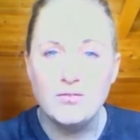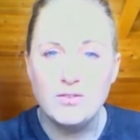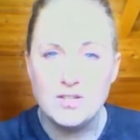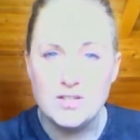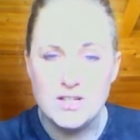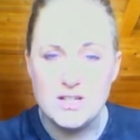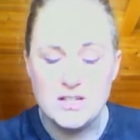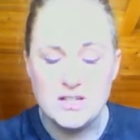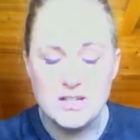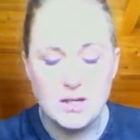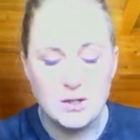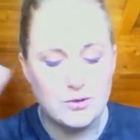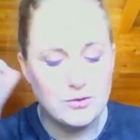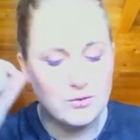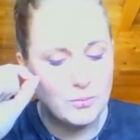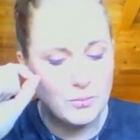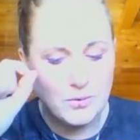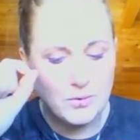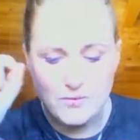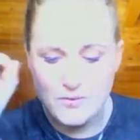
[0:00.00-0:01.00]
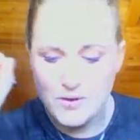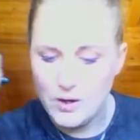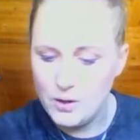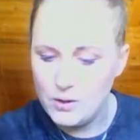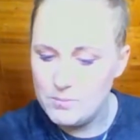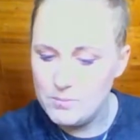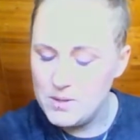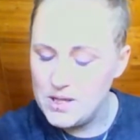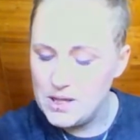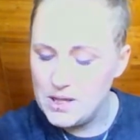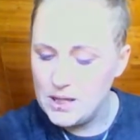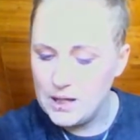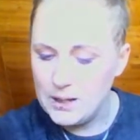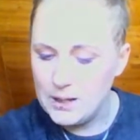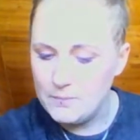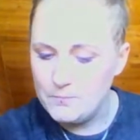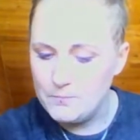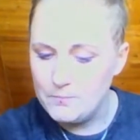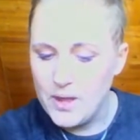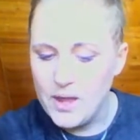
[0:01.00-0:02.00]
of the details from the very
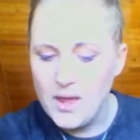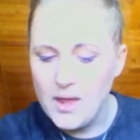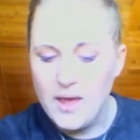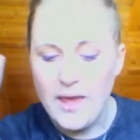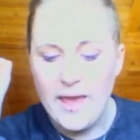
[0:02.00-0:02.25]
beginning.